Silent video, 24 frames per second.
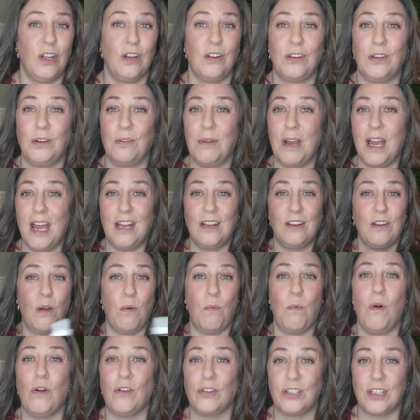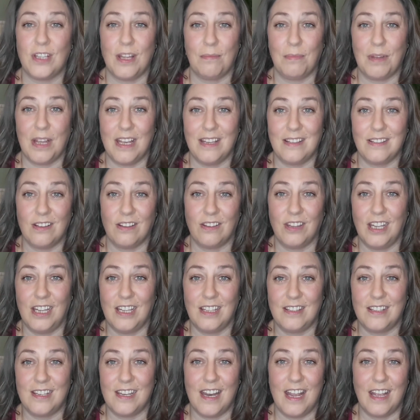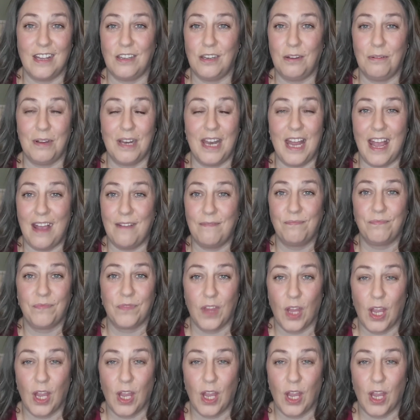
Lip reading: Don't do it. Don't watch them kids on the internet doing it.